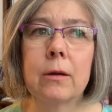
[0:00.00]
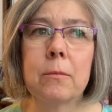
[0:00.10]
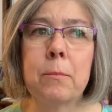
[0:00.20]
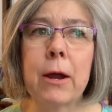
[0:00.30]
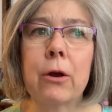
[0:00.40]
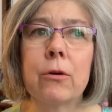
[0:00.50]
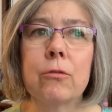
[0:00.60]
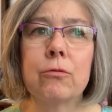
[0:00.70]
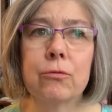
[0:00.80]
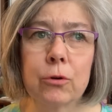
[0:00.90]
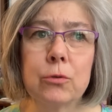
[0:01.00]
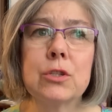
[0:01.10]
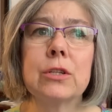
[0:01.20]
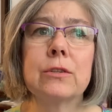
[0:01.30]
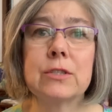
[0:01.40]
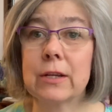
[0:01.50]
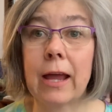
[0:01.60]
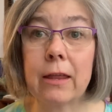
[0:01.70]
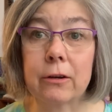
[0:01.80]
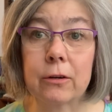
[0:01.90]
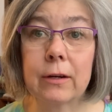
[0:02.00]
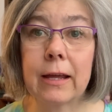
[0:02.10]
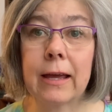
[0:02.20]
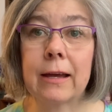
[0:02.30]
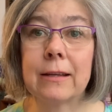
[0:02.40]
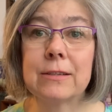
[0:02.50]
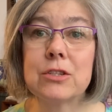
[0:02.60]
bear fruit together and